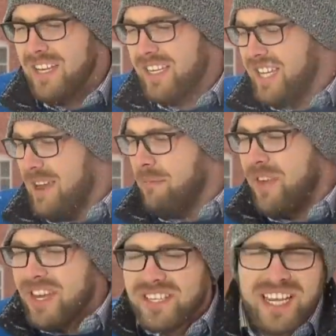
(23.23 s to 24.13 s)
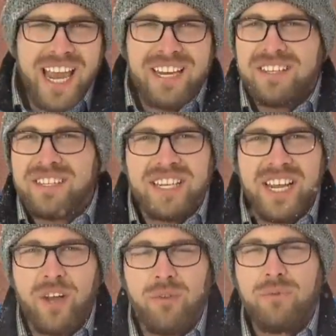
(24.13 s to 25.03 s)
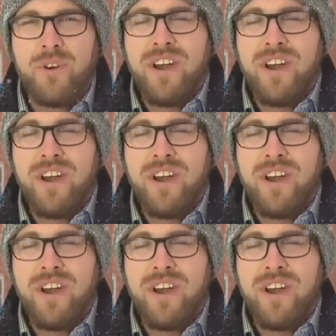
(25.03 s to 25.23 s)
to keep this case sealed for